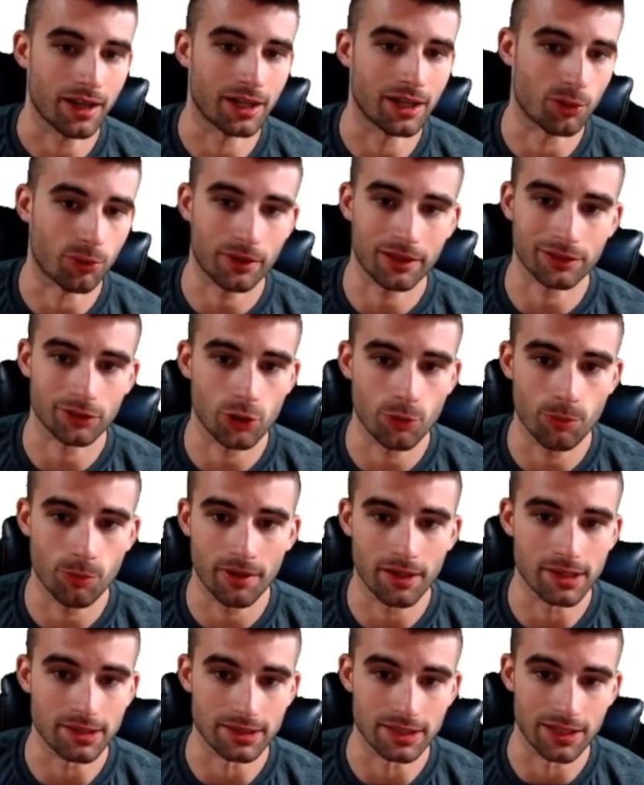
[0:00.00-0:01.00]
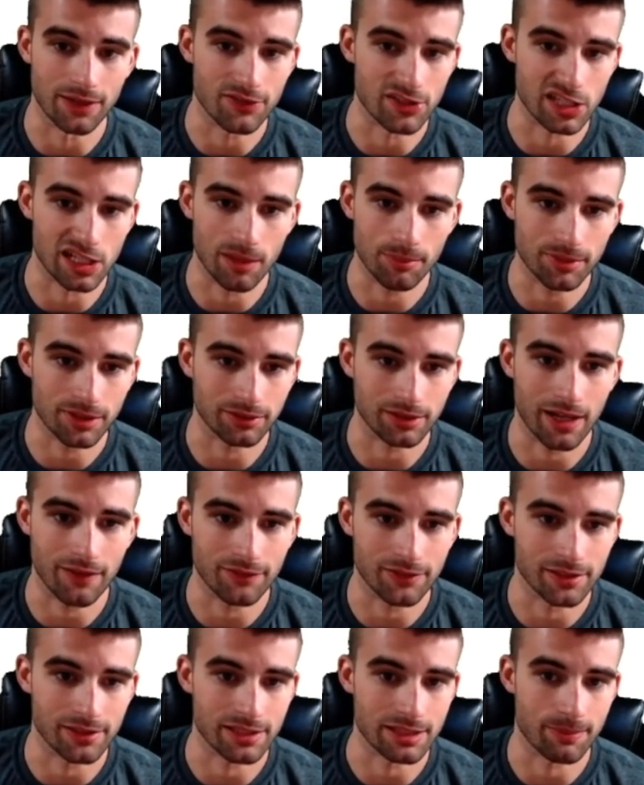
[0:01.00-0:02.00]
and Jorge Lopez gives it up to
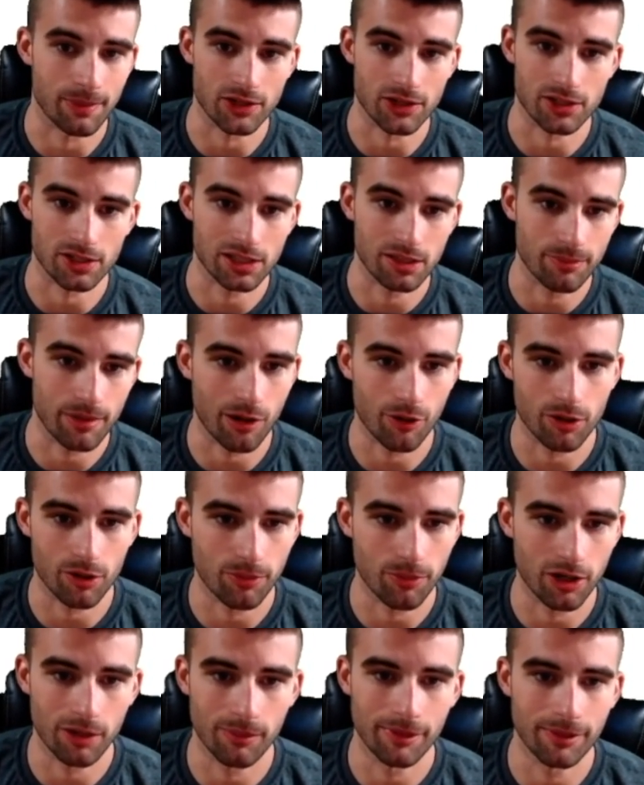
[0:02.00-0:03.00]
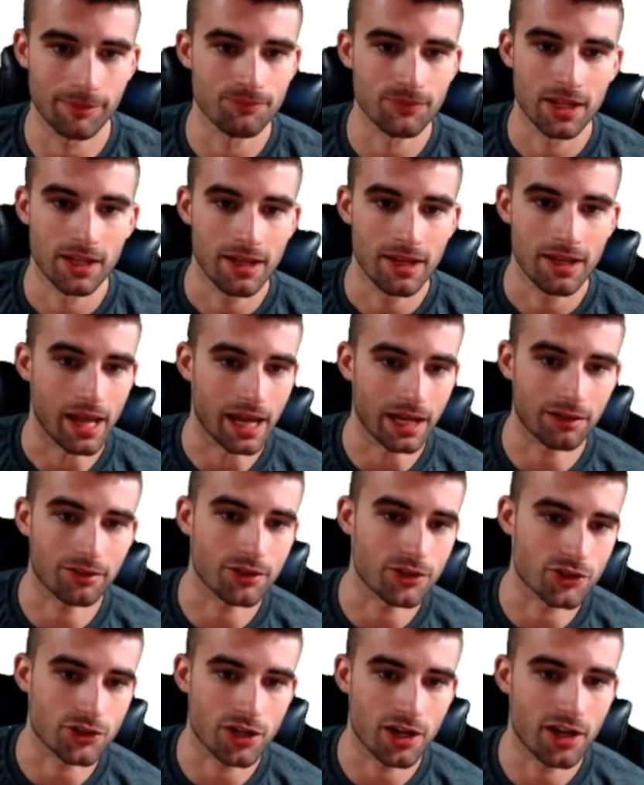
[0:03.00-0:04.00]
lefties, especially in the power department.
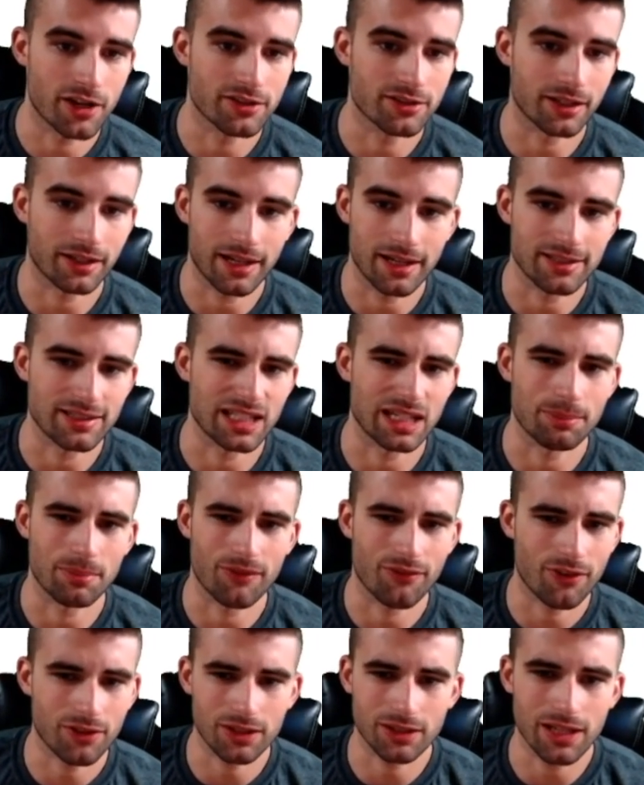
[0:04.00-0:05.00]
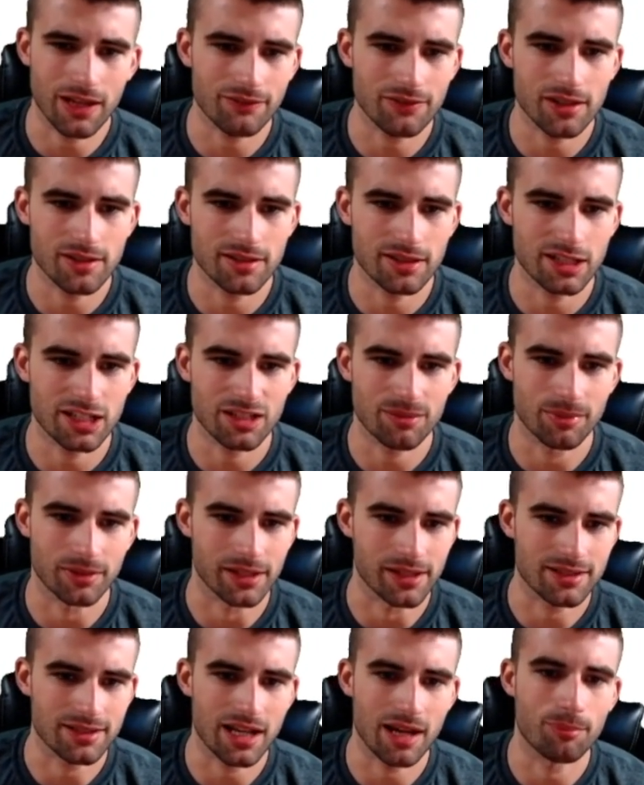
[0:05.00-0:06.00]
Aaron Judge, like I said, prefer the lefties here, but
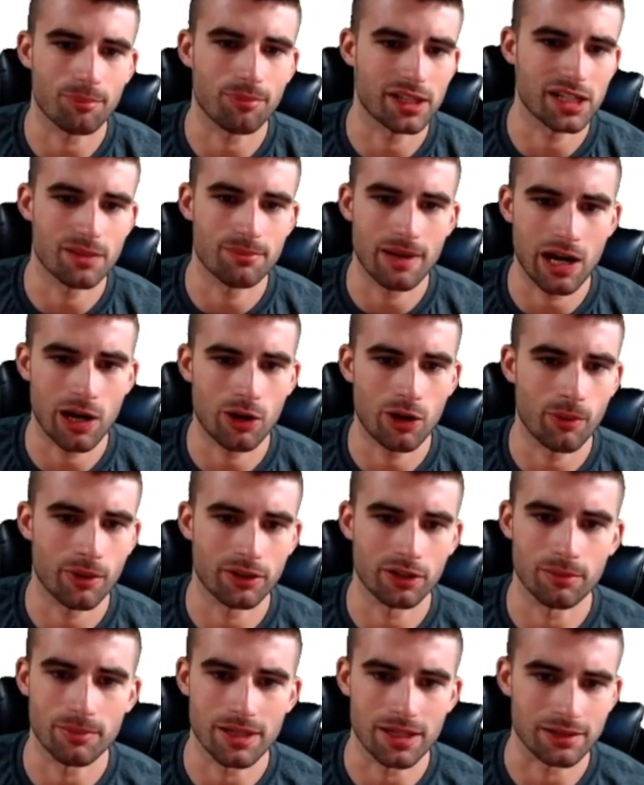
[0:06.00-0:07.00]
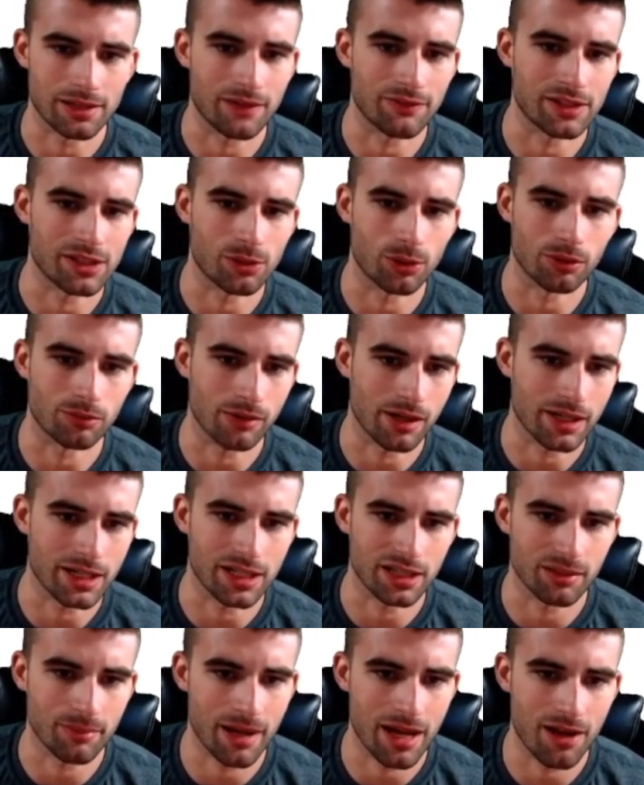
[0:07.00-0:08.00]
he's got plenty of power, whether it be a lefty or righty
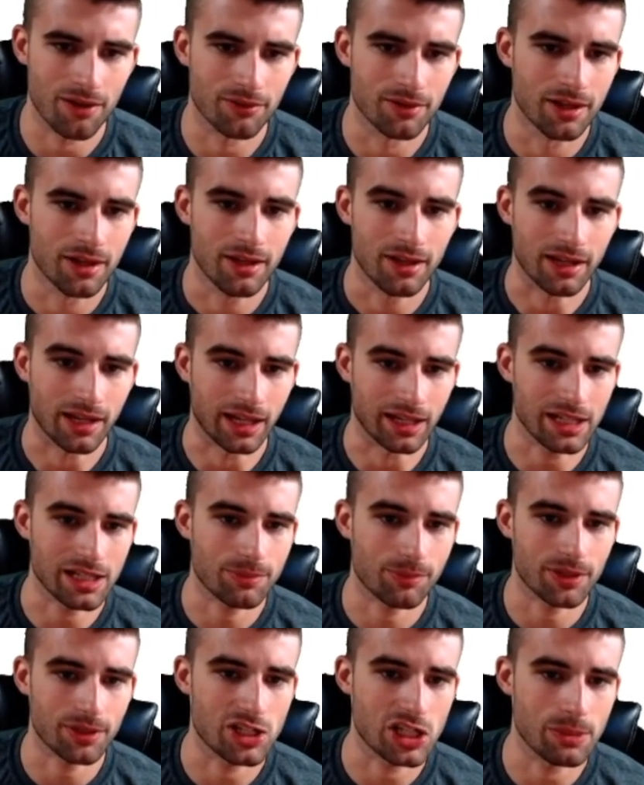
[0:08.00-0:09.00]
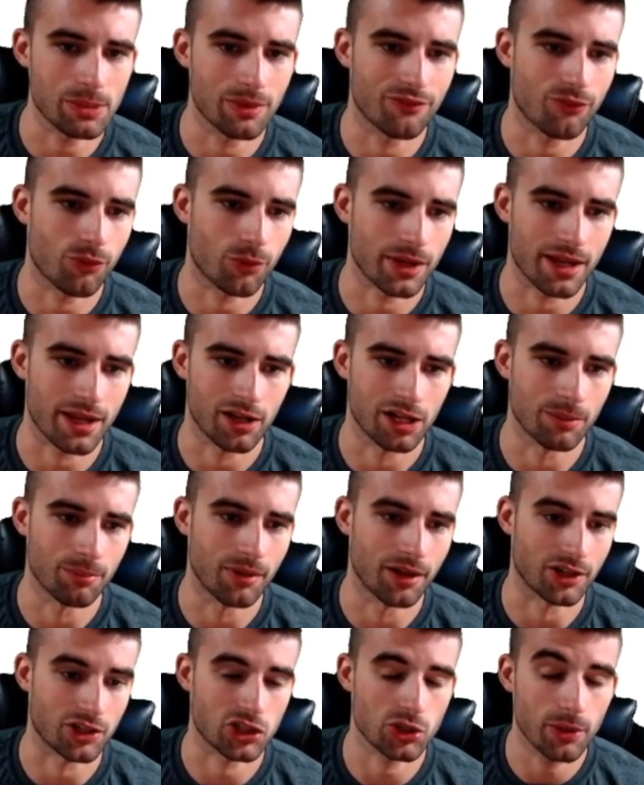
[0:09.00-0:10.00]
in the mound, and he's pretty cheap at
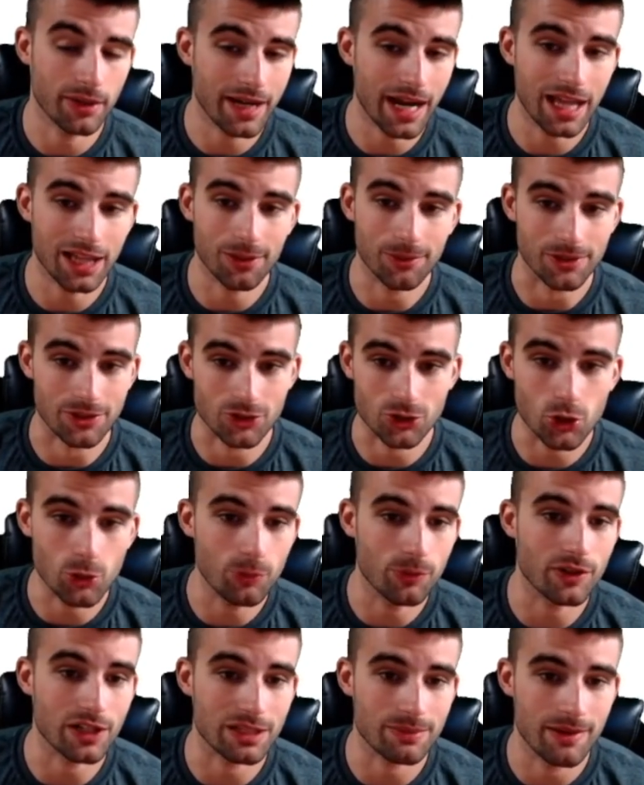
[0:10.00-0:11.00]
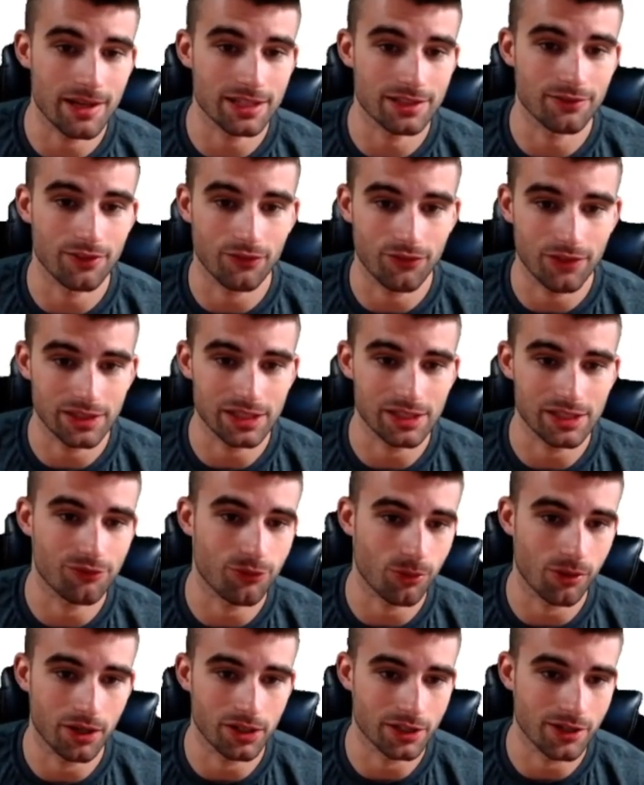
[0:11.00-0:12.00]
$4,800. Joey Gallo is super expensive at
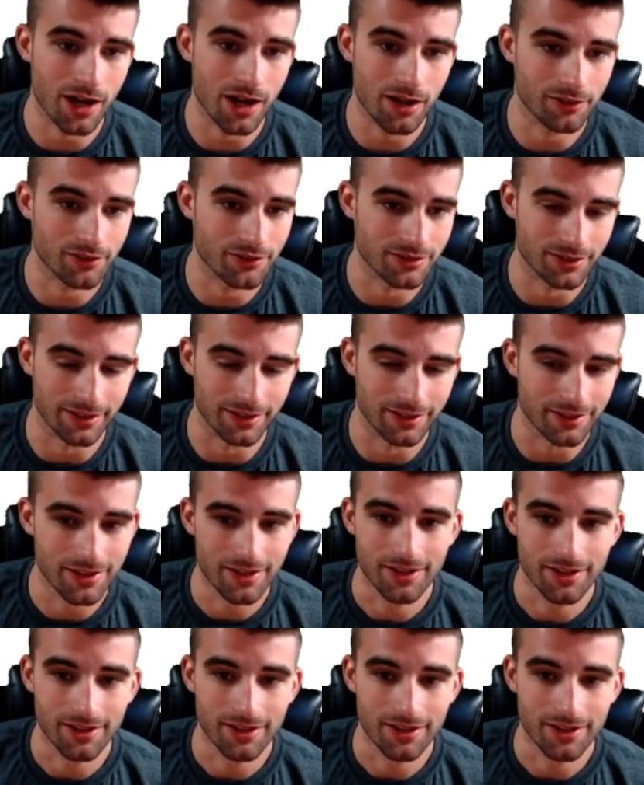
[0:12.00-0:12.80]
$5,400. Like,